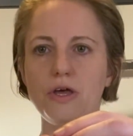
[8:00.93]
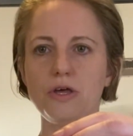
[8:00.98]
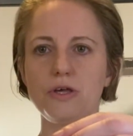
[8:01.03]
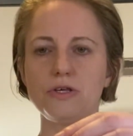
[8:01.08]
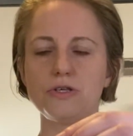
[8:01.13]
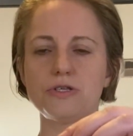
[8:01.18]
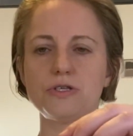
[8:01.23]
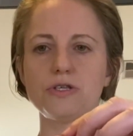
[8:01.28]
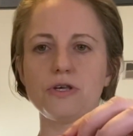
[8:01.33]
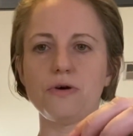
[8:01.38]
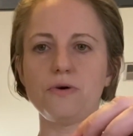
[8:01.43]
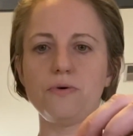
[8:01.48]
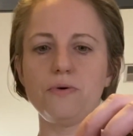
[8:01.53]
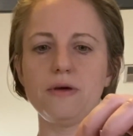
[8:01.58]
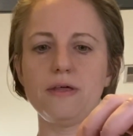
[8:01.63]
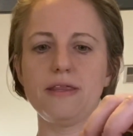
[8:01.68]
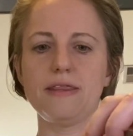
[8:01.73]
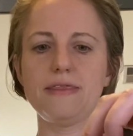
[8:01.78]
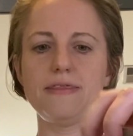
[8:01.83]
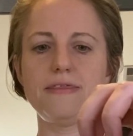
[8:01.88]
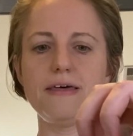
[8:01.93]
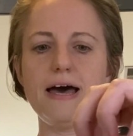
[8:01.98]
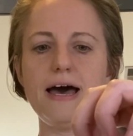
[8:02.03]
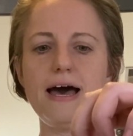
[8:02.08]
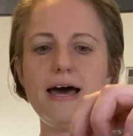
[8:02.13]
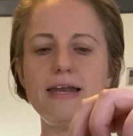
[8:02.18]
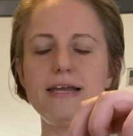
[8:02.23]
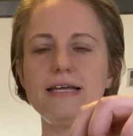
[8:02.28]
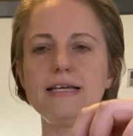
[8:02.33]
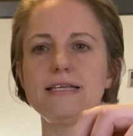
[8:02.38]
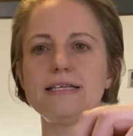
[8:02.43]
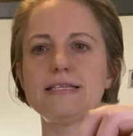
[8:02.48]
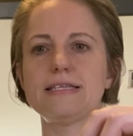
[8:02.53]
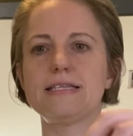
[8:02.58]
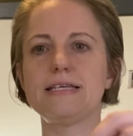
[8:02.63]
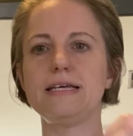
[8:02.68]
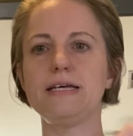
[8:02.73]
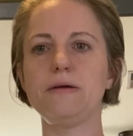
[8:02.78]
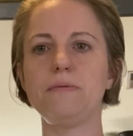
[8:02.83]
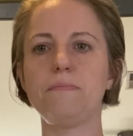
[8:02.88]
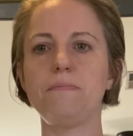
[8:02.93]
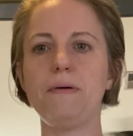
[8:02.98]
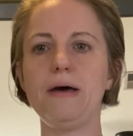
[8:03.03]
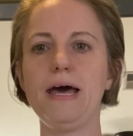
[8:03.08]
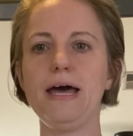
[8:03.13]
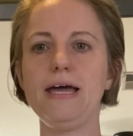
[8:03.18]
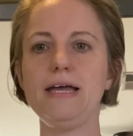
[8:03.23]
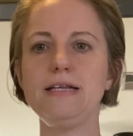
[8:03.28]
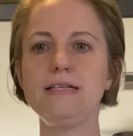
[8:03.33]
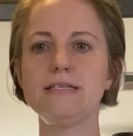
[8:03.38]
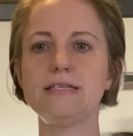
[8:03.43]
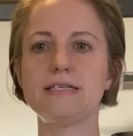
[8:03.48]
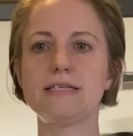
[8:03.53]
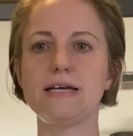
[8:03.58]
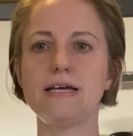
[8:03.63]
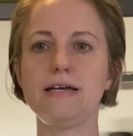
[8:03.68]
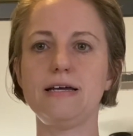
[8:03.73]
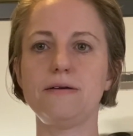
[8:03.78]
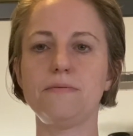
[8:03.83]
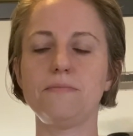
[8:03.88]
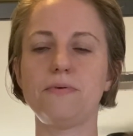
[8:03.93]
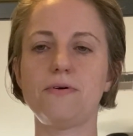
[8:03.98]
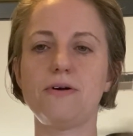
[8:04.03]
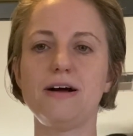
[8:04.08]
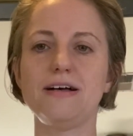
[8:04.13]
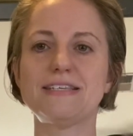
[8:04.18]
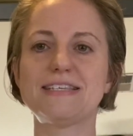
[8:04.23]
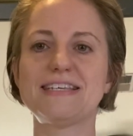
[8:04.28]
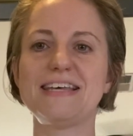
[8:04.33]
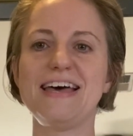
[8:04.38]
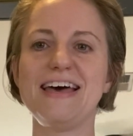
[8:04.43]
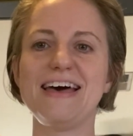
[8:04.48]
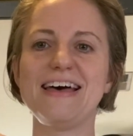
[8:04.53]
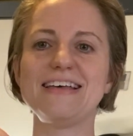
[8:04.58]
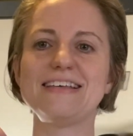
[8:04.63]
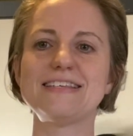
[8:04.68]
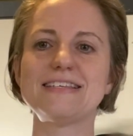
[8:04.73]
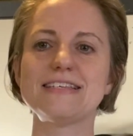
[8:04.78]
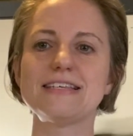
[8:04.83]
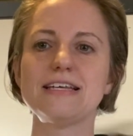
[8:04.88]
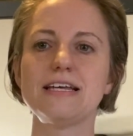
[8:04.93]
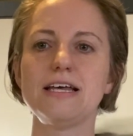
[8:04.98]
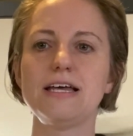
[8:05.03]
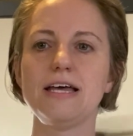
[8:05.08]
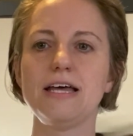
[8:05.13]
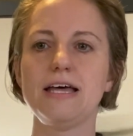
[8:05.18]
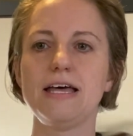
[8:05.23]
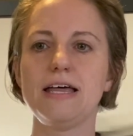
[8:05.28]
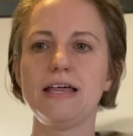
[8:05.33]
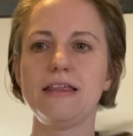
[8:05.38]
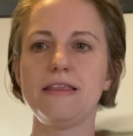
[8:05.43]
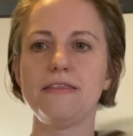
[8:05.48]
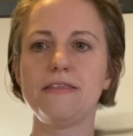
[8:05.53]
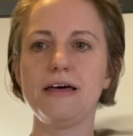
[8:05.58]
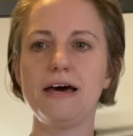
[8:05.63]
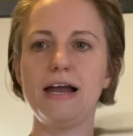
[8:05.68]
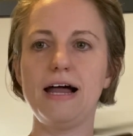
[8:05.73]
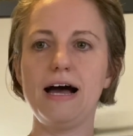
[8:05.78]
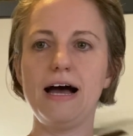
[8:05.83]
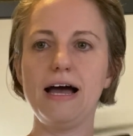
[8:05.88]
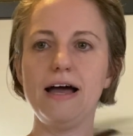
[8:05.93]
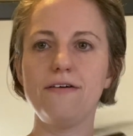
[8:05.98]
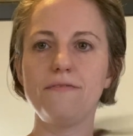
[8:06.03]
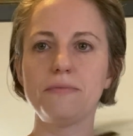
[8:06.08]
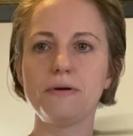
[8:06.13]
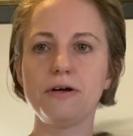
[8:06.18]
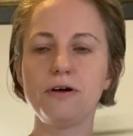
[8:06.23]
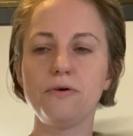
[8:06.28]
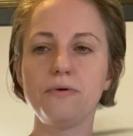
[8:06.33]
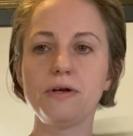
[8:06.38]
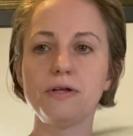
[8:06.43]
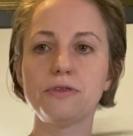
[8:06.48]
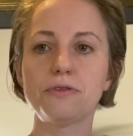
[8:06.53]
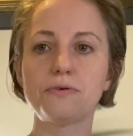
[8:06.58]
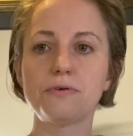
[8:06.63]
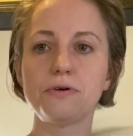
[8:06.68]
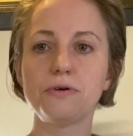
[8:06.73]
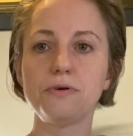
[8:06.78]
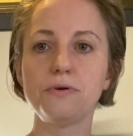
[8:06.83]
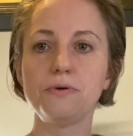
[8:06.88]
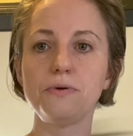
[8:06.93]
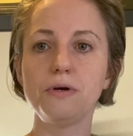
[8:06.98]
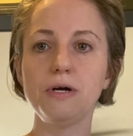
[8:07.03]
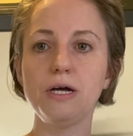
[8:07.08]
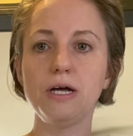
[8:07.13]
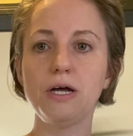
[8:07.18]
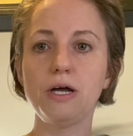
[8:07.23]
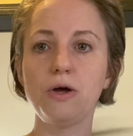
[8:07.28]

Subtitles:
So that is the painstaking process that I have been going through.